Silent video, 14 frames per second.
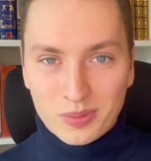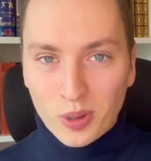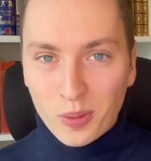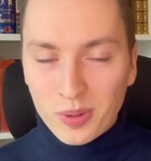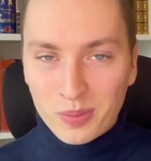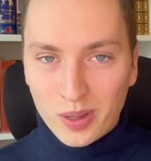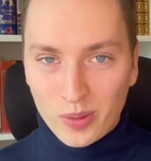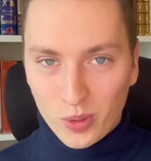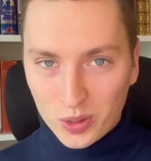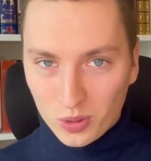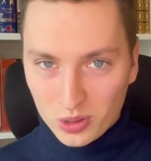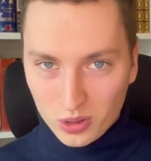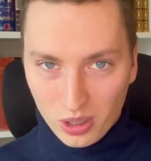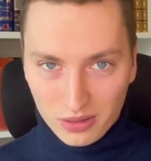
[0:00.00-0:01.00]
The problem I want
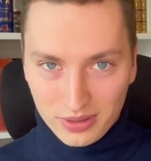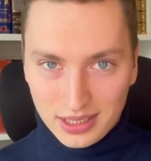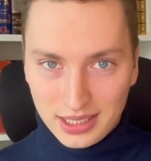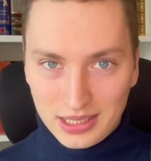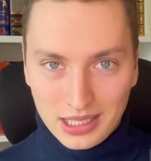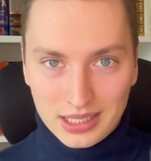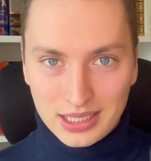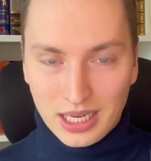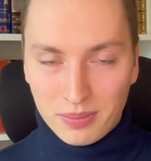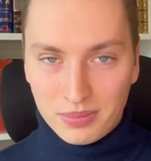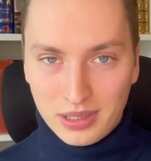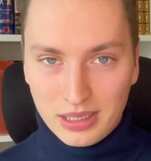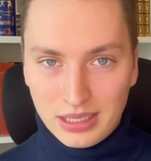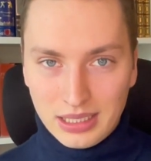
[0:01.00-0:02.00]
to solve in this
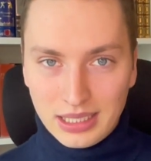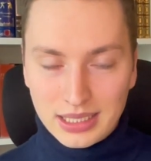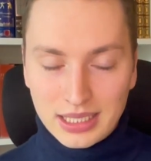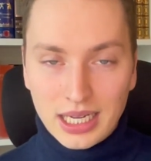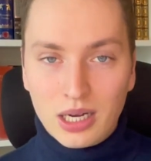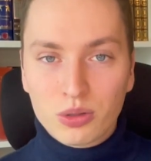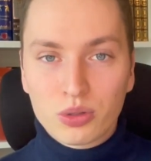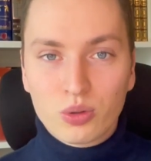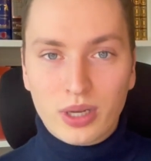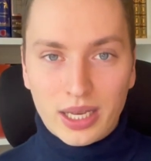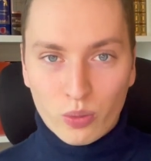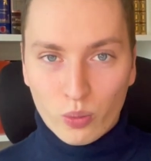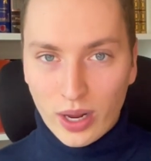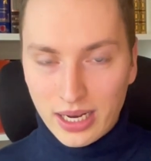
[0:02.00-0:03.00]
example is how to
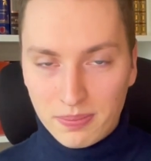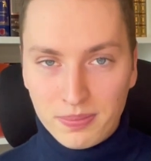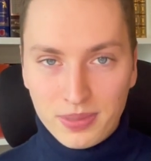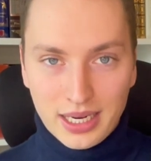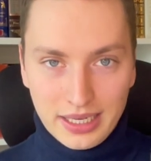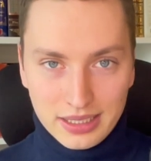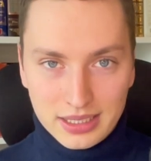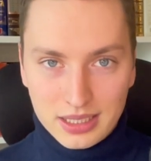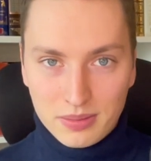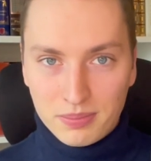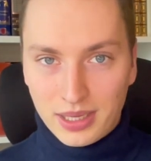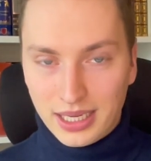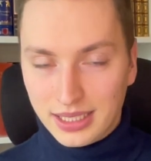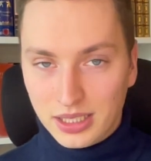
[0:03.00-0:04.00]
get well
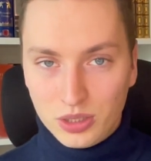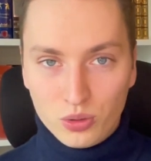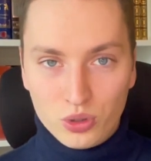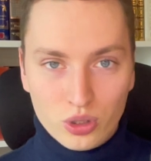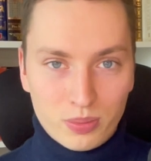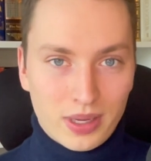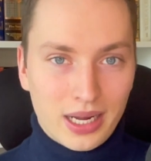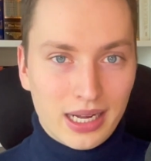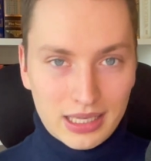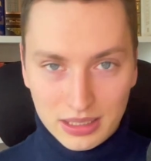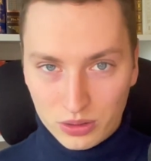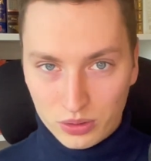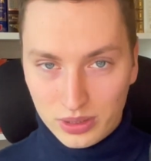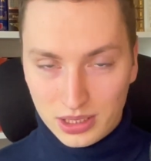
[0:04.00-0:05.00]
placed by the YouTube
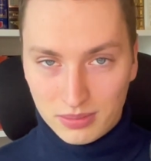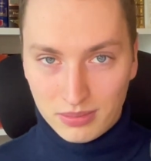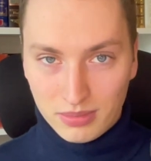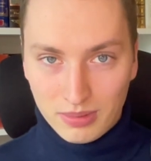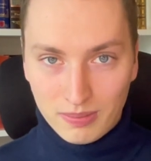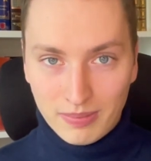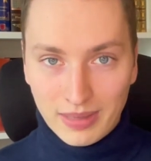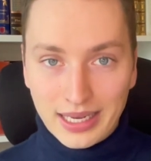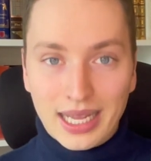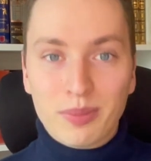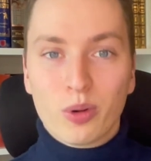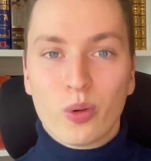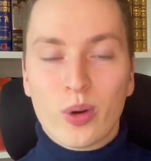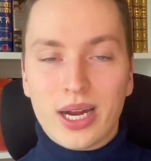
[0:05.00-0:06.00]
algorithm. And
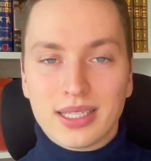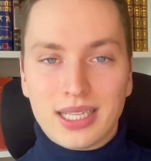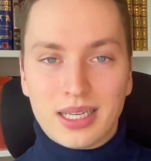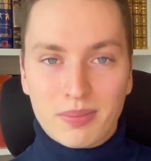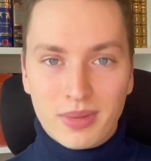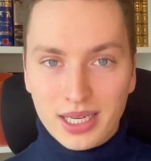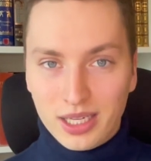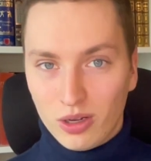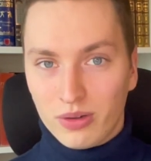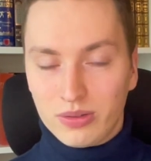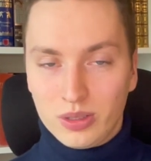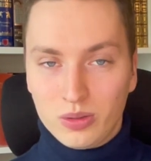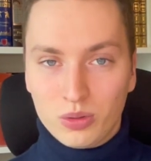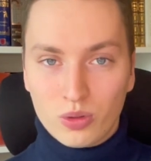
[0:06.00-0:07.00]
I'm aware that many
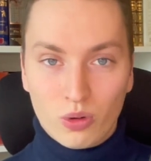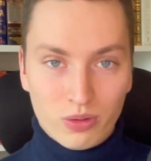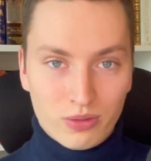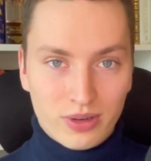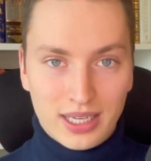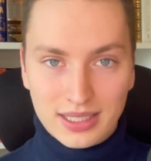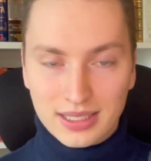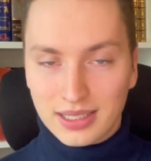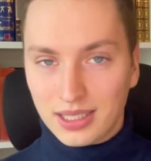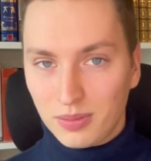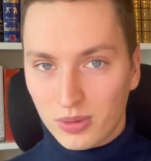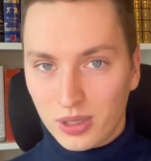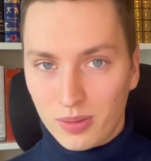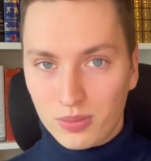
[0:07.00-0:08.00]
of you don't face a
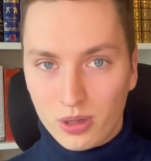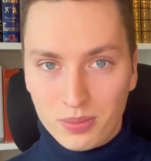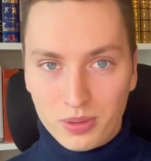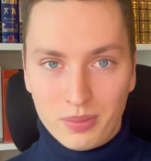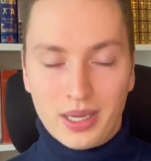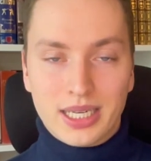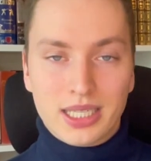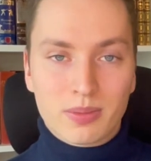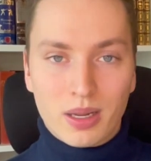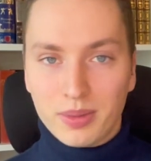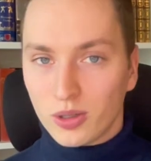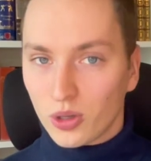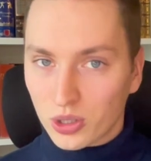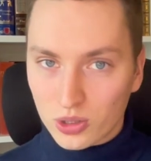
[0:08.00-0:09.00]
similar problem and it's
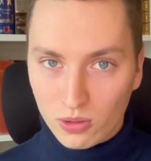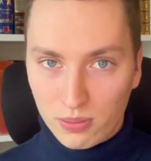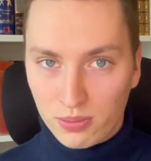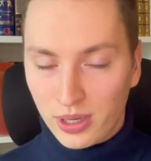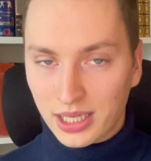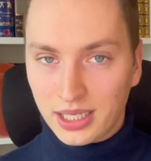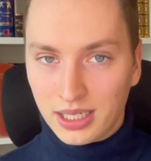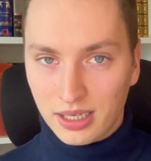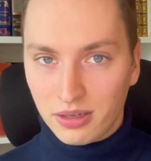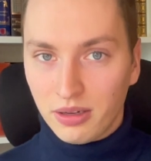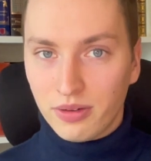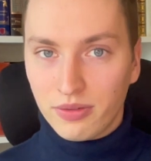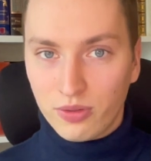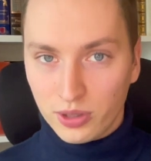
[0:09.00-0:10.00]
maybe not so practical
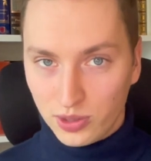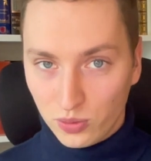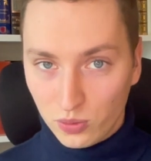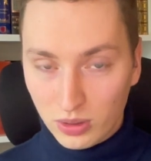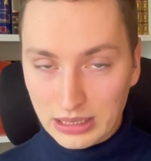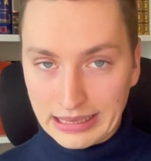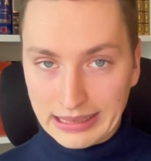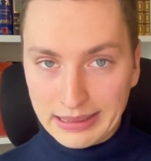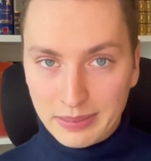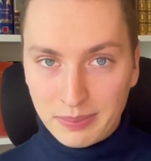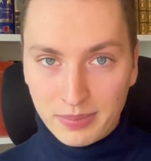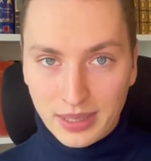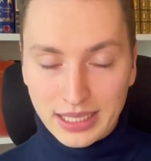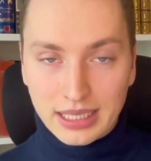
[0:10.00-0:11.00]
for you.
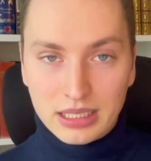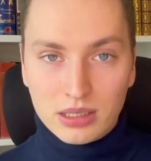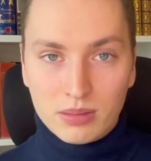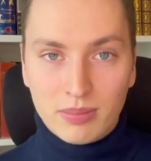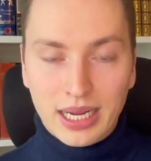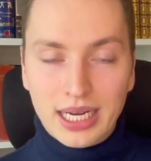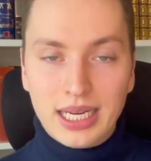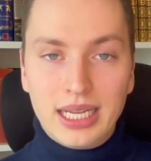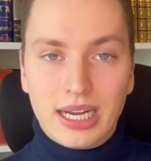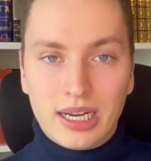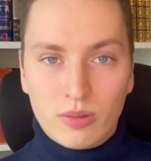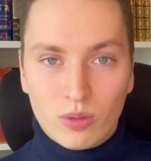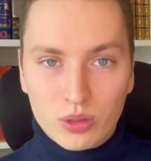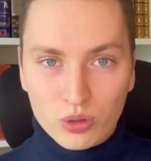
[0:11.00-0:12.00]
But mainly
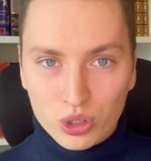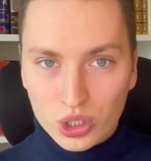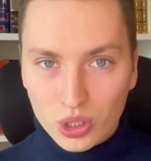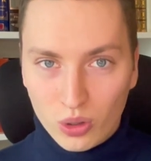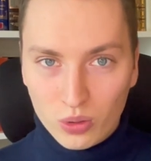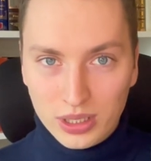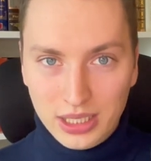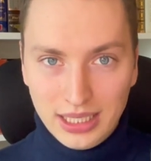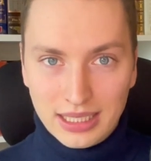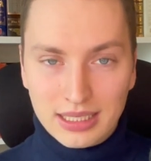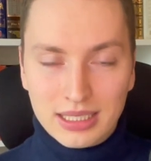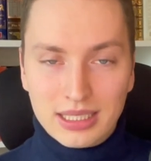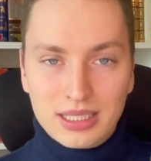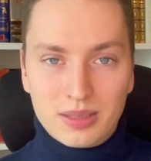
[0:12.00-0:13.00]
I want to show
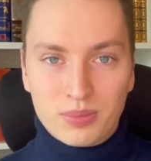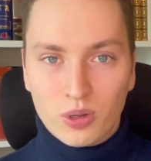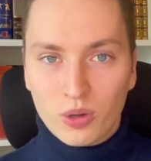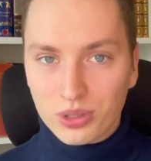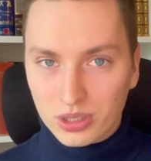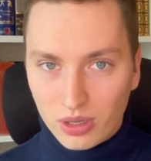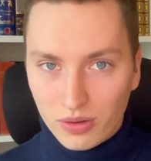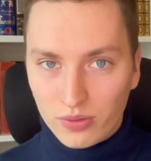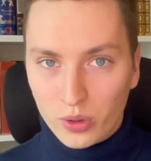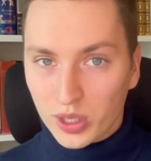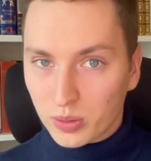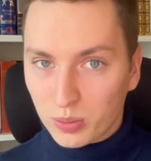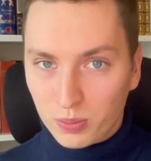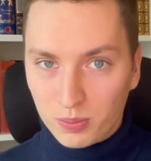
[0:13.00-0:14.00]
here the process of
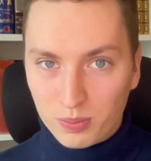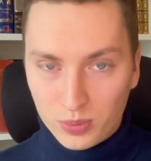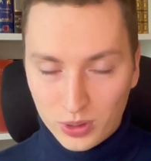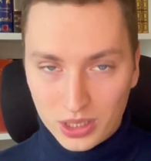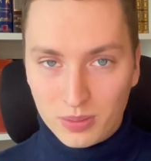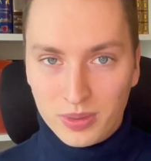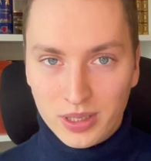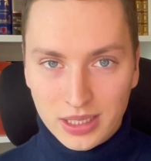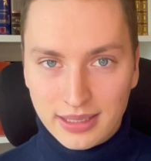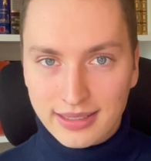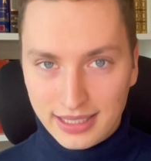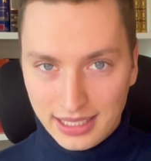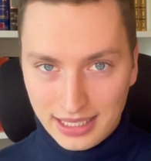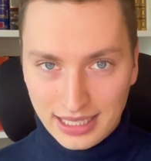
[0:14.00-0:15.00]
first principle
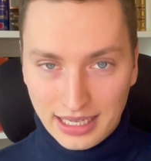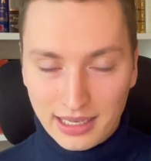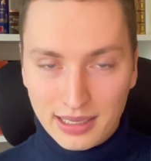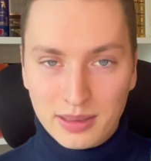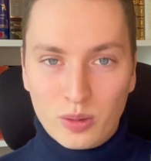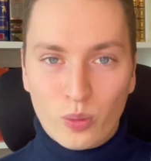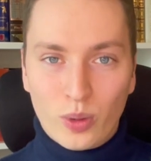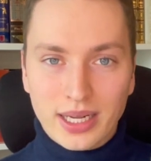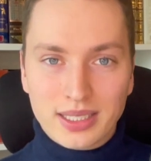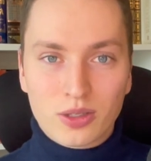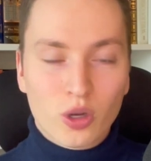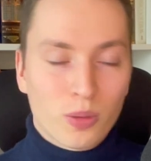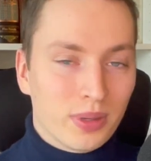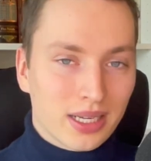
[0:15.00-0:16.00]
thinking, while the
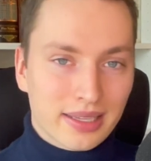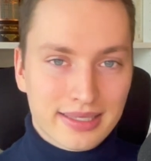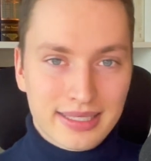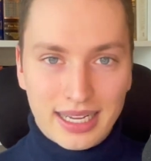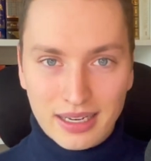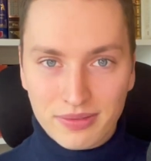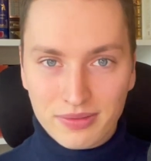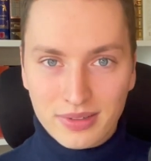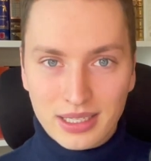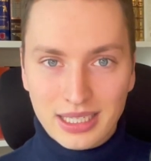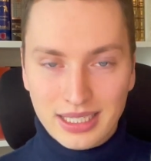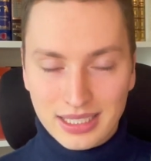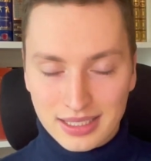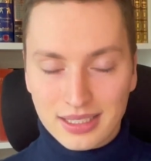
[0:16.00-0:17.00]
topic itself
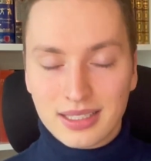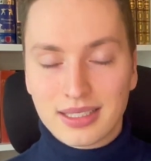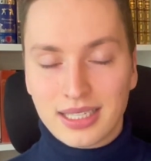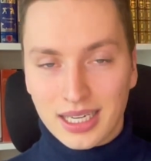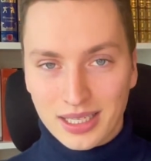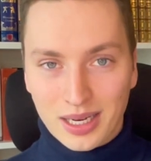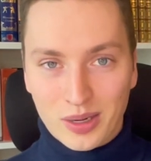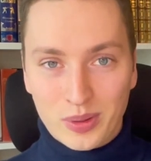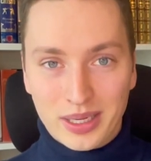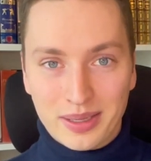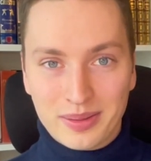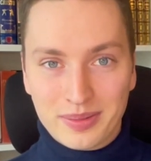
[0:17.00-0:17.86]
is secondary.